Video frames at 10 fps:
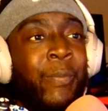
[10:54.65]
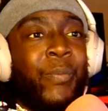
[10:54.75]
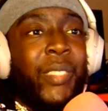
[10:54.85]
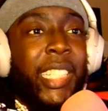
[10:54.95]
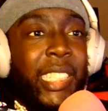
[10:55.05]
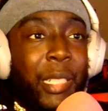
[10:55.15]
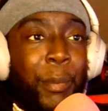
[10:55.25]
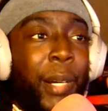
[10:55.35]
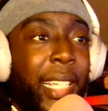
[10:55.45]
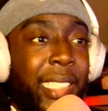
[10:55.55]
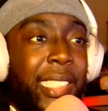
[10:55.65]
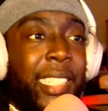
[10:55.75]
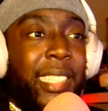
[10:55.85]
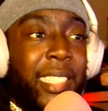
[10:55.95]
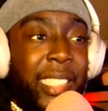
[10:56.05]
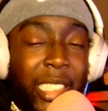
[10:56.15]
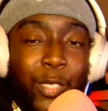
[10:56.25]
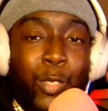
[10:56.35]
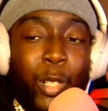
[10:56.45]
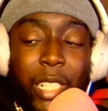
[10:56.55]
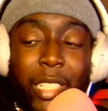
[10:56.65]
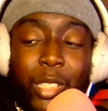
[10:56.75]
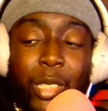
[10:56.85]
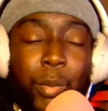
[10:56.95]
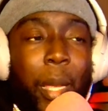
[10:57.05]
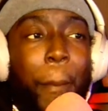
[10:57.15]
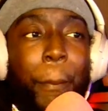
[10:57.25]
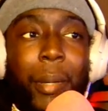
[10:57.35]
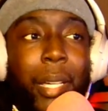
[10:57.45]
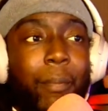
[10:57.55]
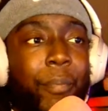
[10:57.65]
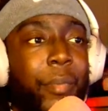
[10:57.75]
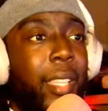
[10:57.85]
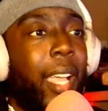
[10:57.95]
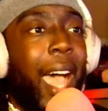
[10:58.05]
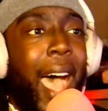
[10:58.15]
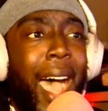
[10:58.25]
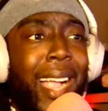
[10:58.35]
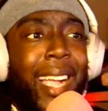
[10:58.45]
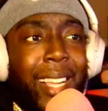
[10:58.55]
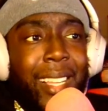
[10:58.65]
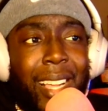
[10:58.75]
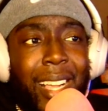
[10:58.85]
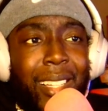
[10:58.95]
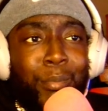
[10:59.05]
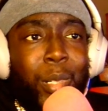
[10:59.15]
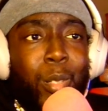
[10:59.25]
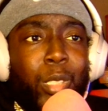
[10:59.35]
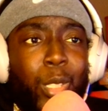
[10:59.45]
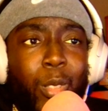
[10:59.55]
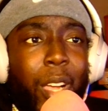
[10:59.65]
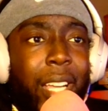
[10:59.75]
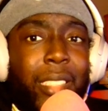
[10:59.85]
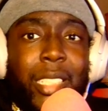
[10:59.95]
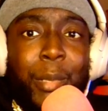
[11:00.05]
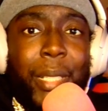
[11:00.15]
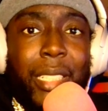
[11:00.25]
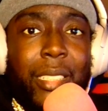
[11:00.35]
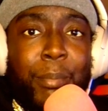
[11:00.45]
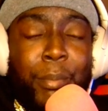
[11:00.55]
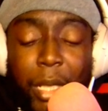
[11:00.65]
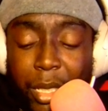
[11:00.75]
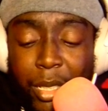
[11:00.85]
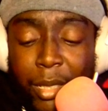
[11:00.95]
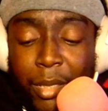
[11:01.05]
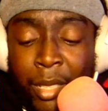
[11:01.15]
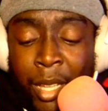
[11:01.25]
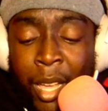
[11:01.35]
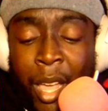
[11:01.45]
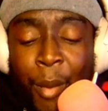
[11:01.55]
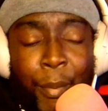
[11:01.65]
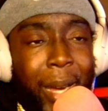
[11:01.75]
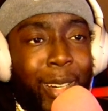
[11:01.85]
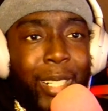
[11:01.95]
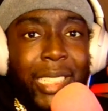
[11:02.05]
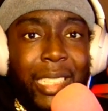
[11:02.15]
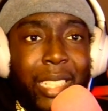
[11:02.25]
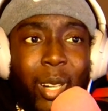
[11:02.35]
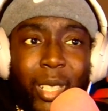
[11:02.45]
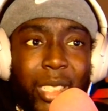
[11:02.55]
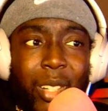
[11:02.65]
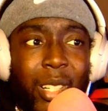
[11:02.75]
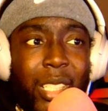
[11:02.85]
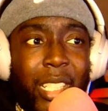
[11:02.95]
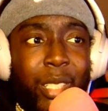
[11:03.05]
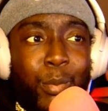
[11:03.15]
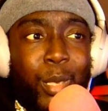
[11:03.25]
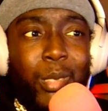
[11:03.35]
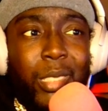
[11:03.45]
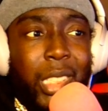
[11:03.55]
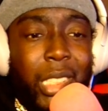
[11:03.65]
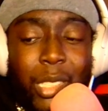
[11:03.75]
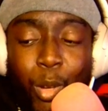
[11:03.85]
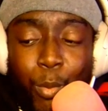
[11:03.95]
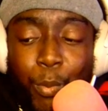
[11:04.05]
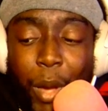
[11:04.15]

is the price that the 64 gig used to be. But I got, bro, you know how cheap S, uh, micro SD cards are now, bro? Just go buy